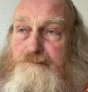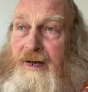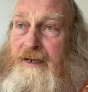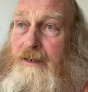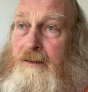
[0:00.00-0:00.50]

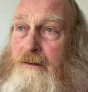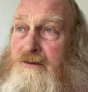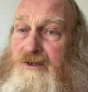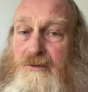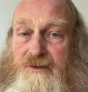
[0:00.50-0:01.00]
bunny
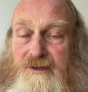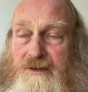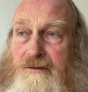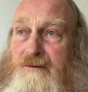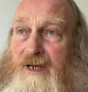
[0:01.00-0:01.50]
suits
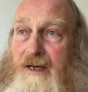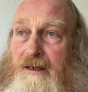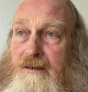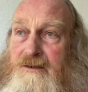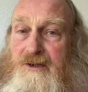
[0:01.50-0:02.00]
and
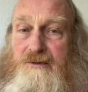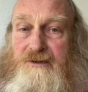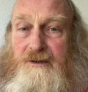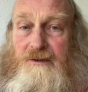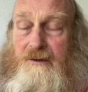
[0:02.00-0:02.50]
tailored
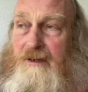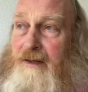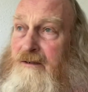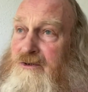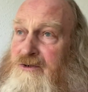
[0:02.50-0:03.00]
suits and good
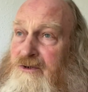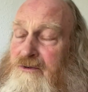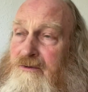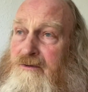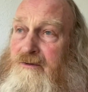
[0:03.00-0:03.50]
leather
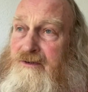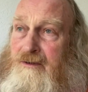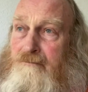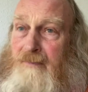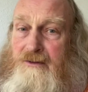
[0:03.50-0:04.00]
shoes
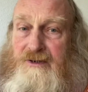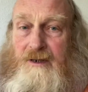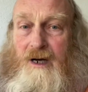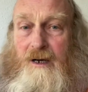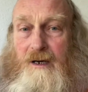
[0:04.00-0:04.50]
and motor
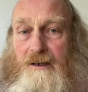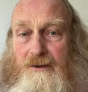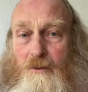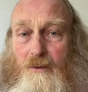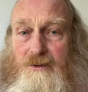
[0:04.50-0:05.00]
car and
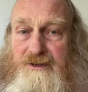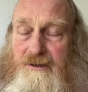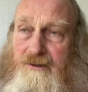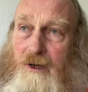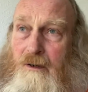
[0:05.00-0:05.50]
a horse
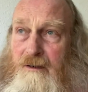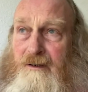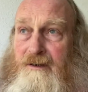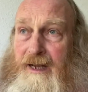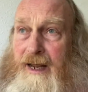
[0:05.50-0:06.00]
and dog
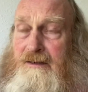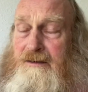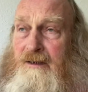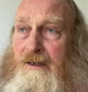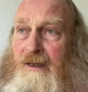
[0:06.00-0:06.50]
and cat
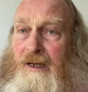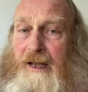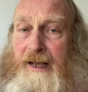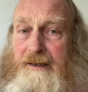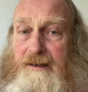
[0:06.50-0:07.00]

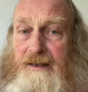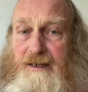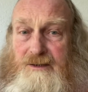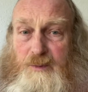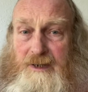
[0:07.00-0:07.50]
and a
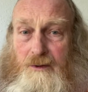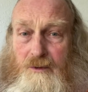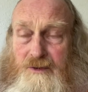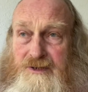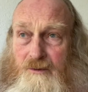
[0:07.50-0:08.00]
nice wee
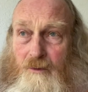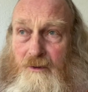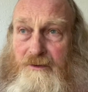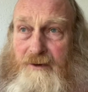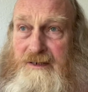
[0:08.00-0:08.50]
hoose and
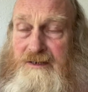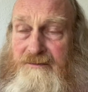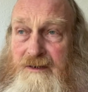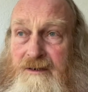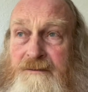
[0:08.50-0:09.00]
all the rest of
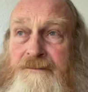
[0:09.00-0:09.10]
it.